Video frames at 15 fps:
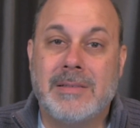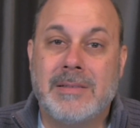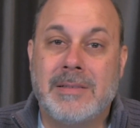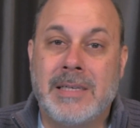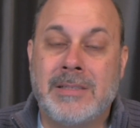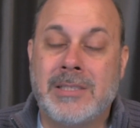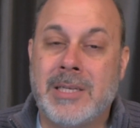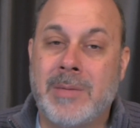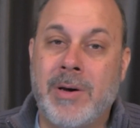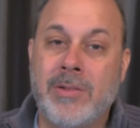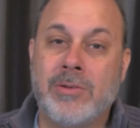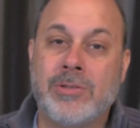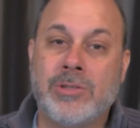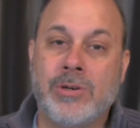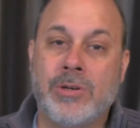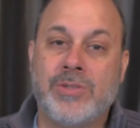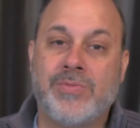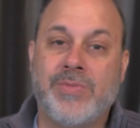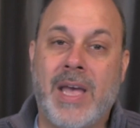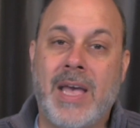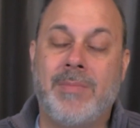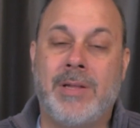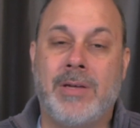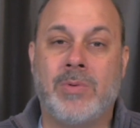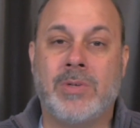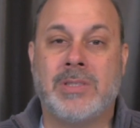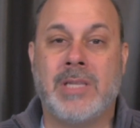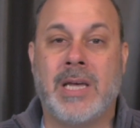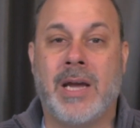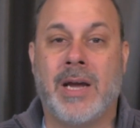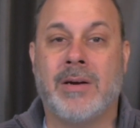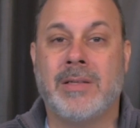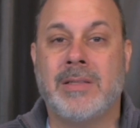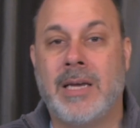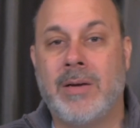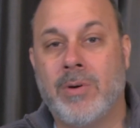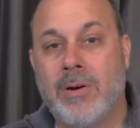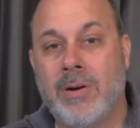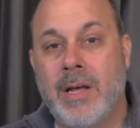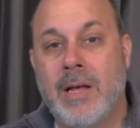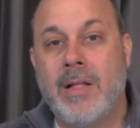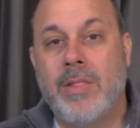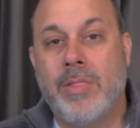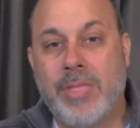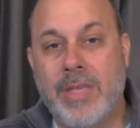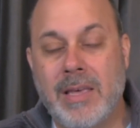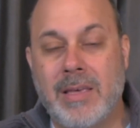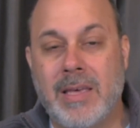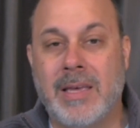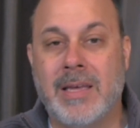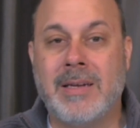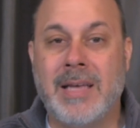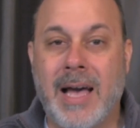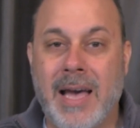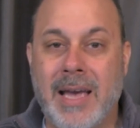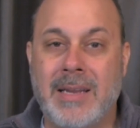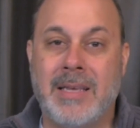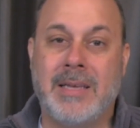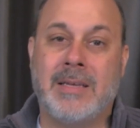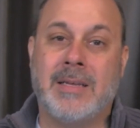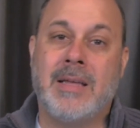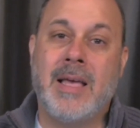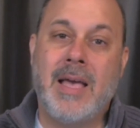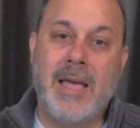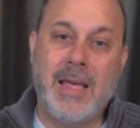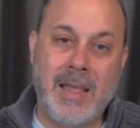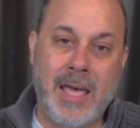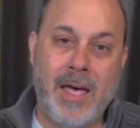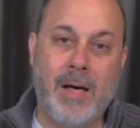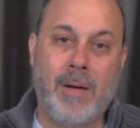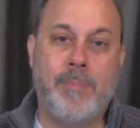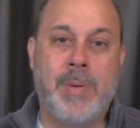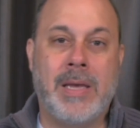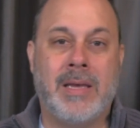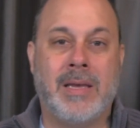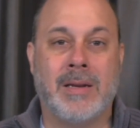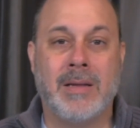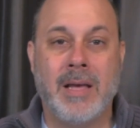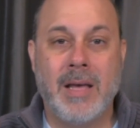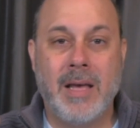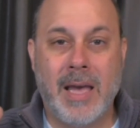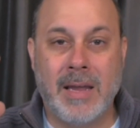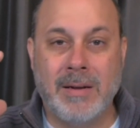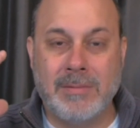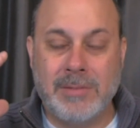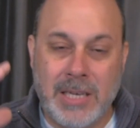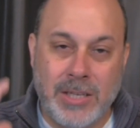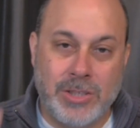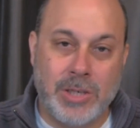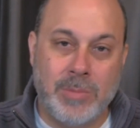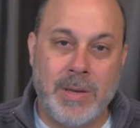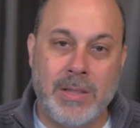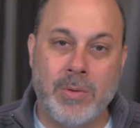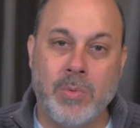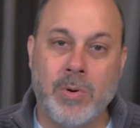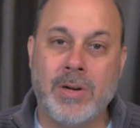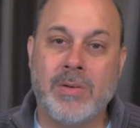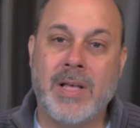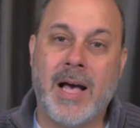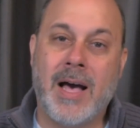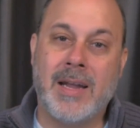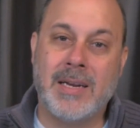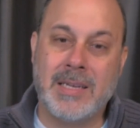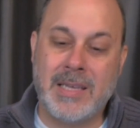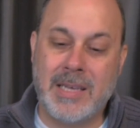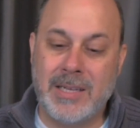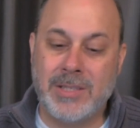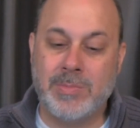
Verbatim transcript: and some other church family was there and they were thinking and guiding and, and helping and, and teaching me the Word of God in kids'